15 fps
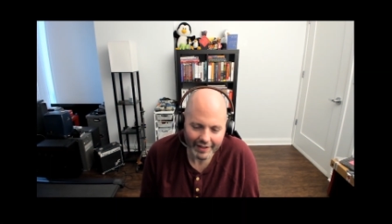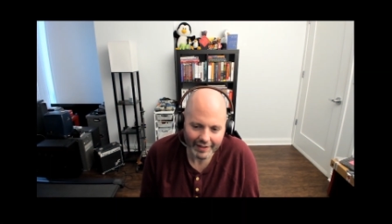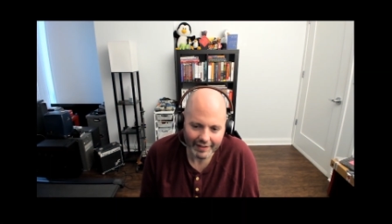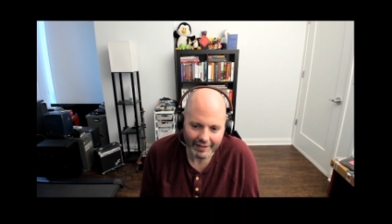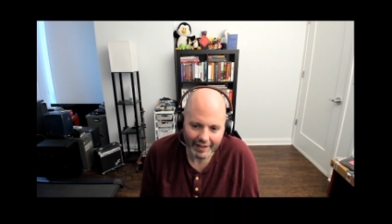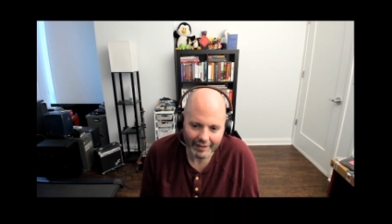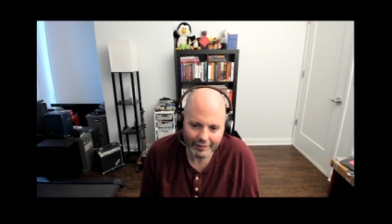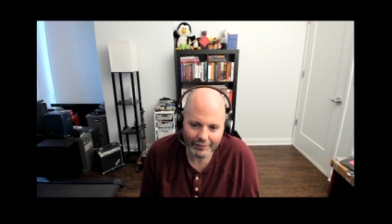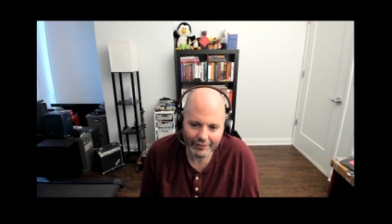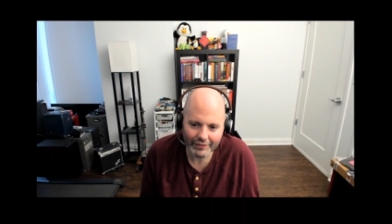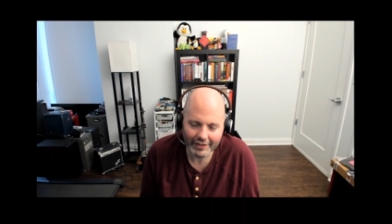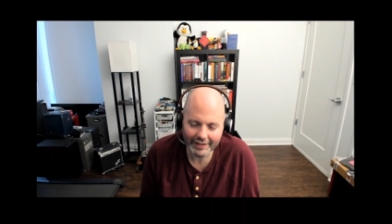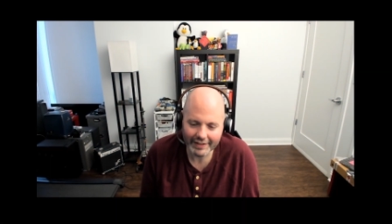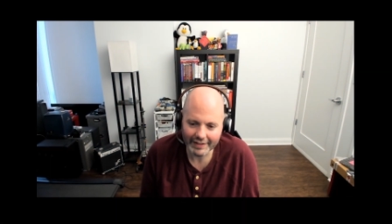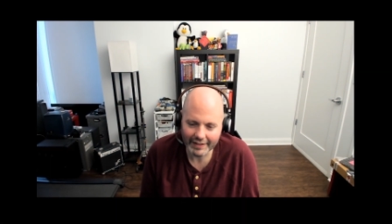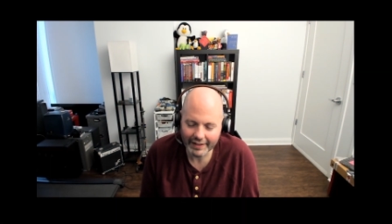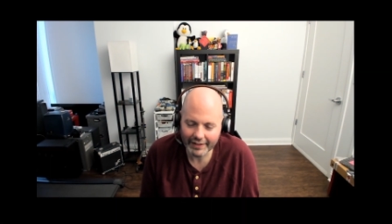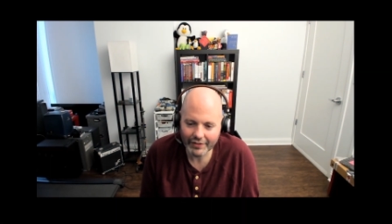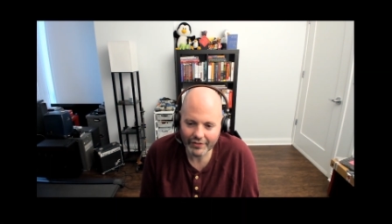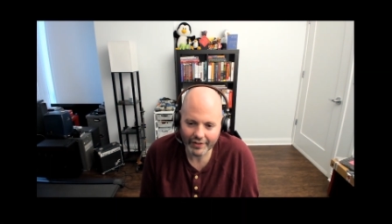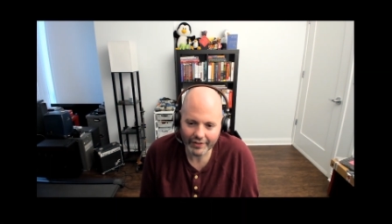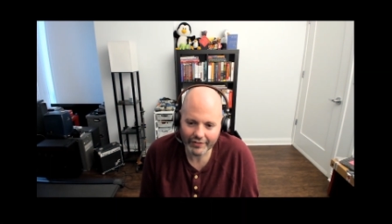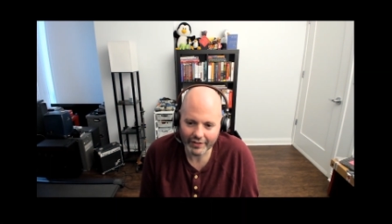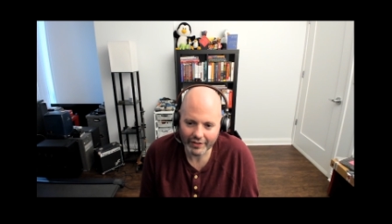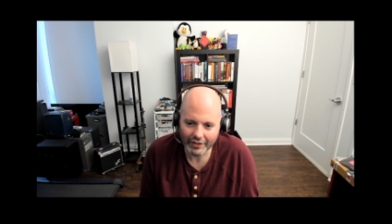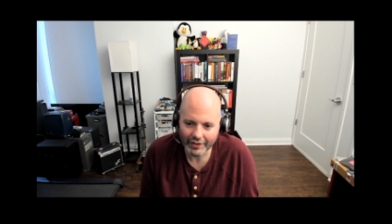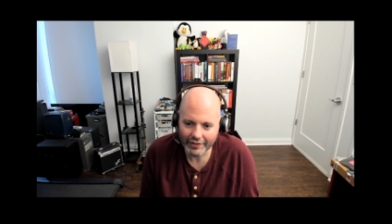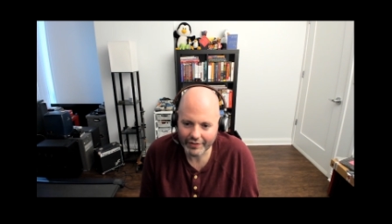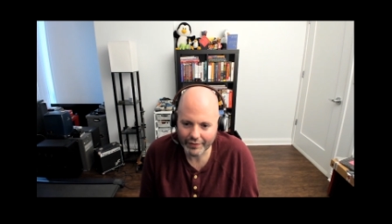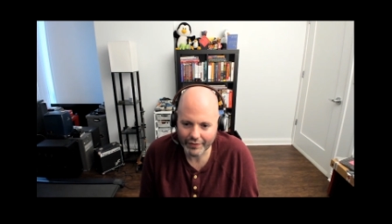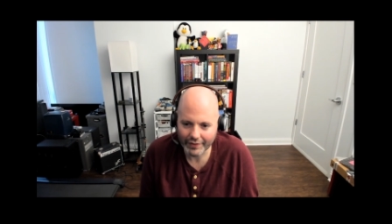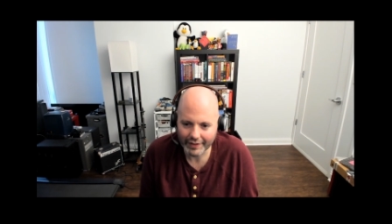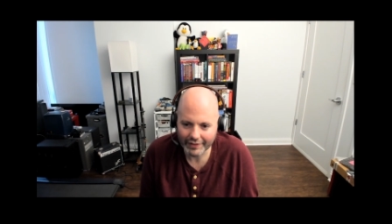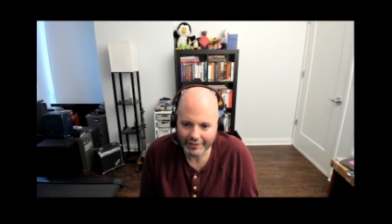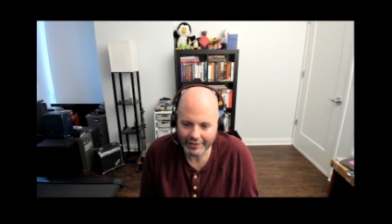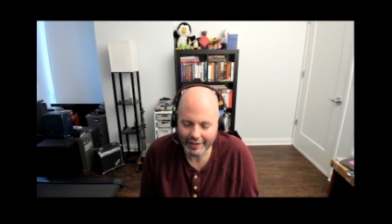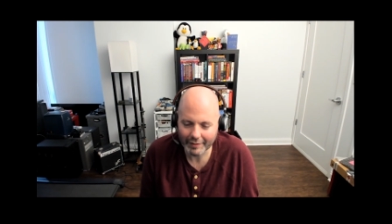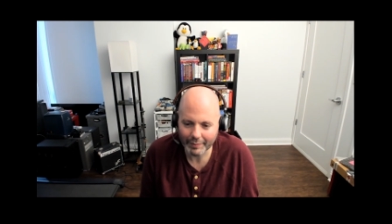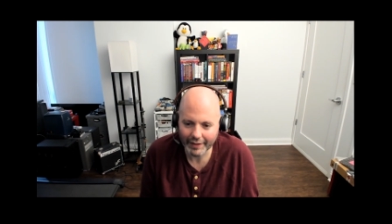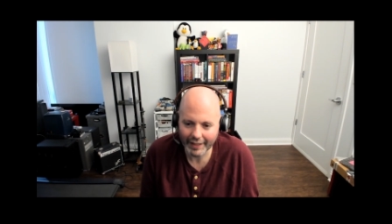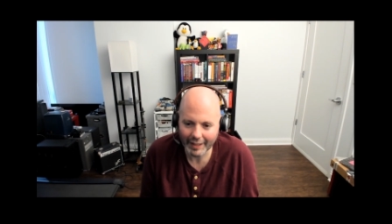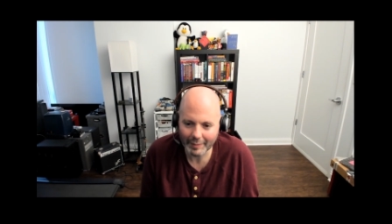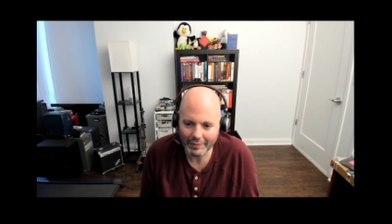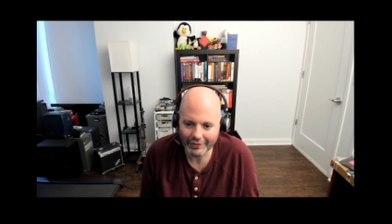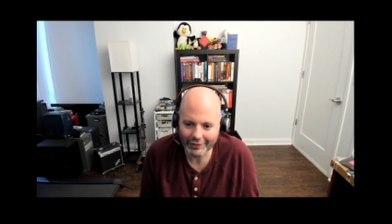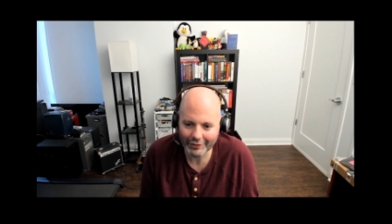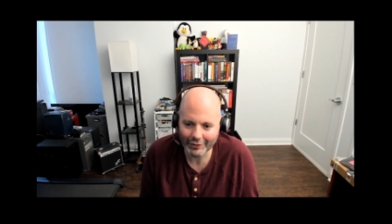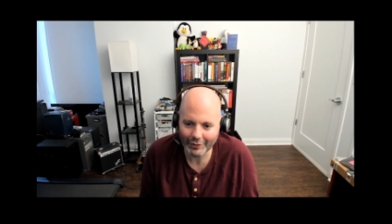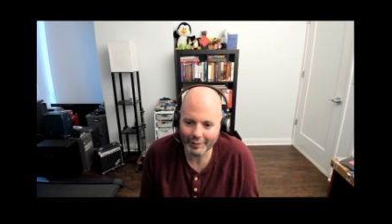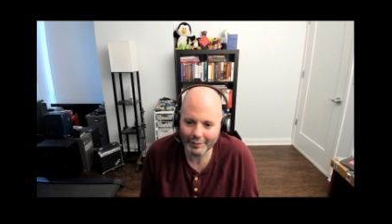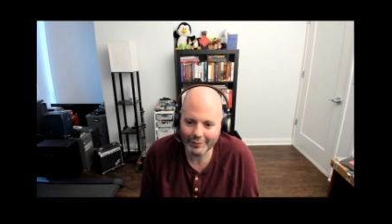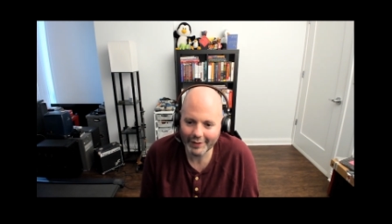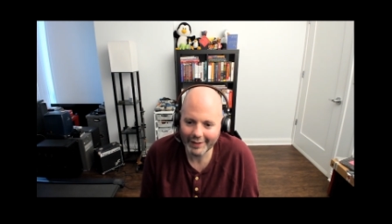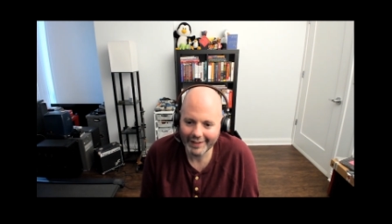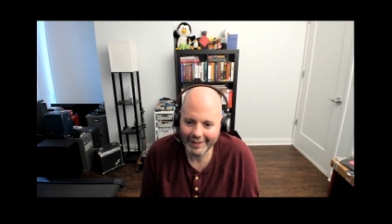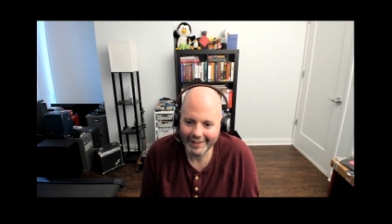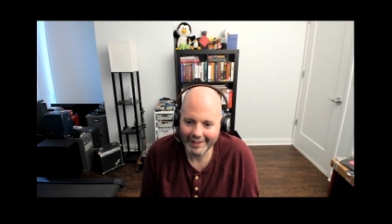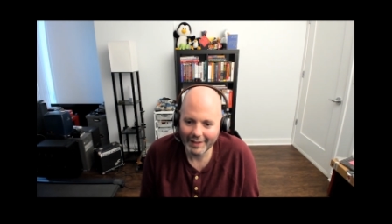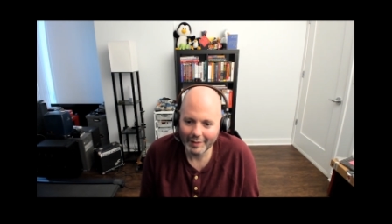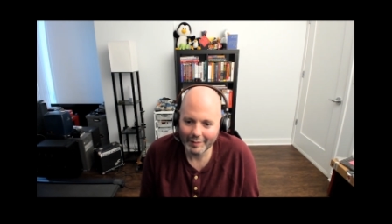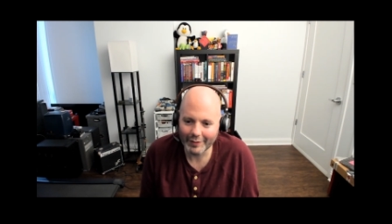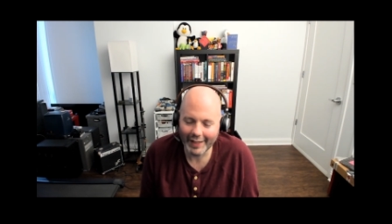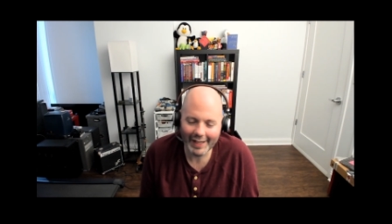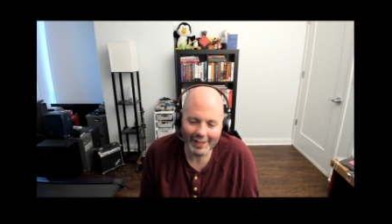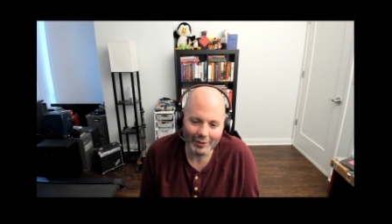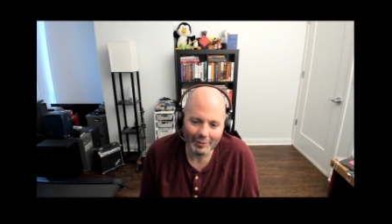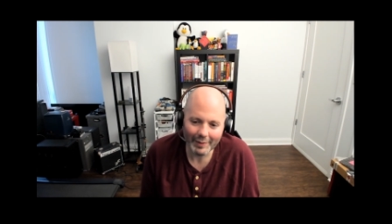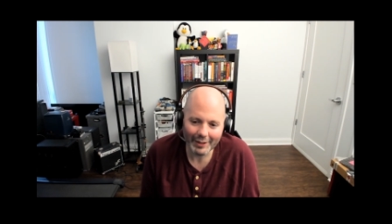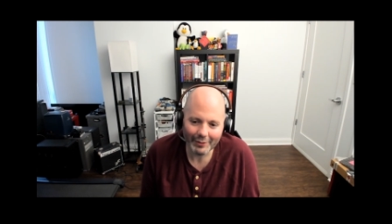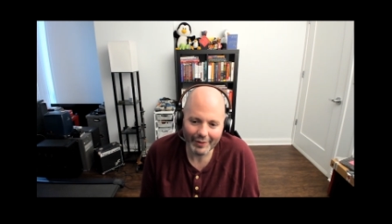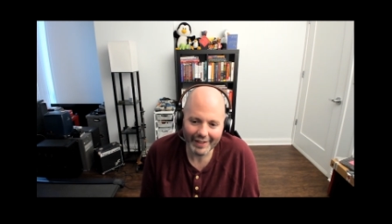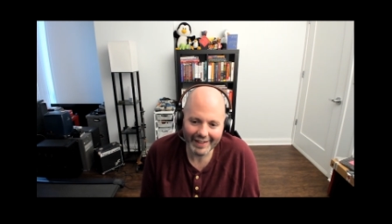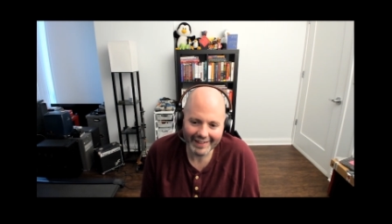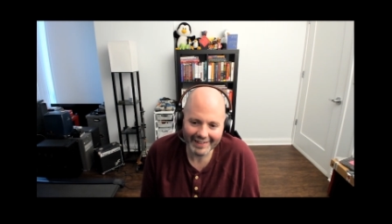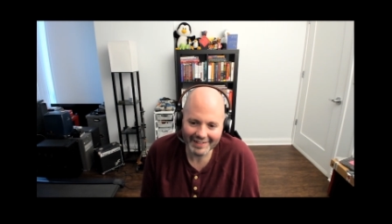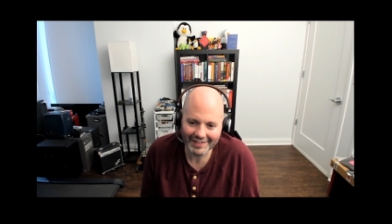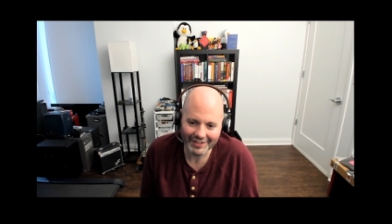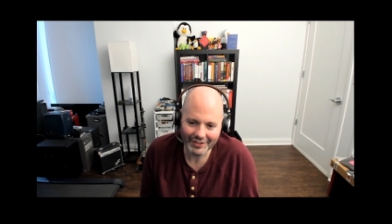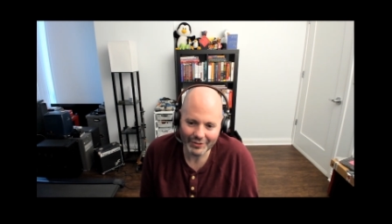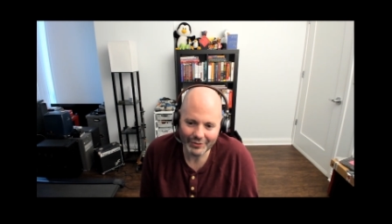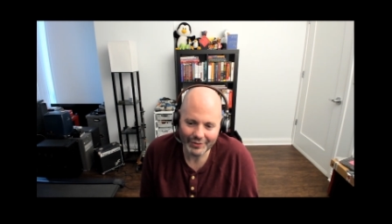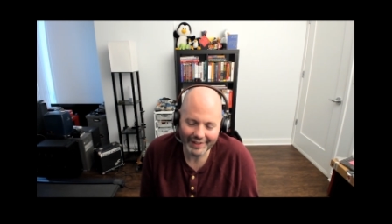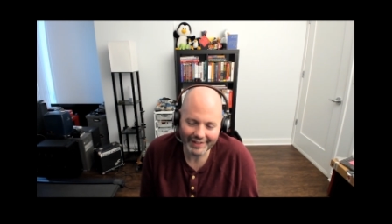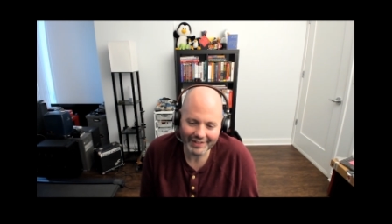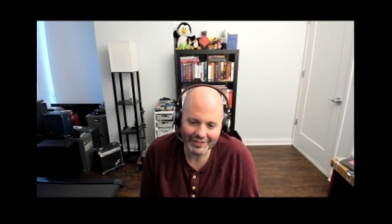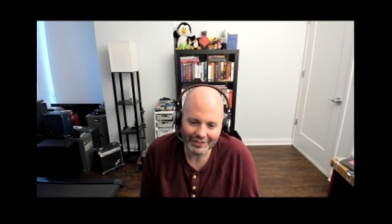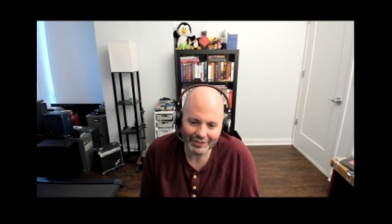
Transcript: I've taken an interest in lots of things, and I've been able to sort of finagle my way into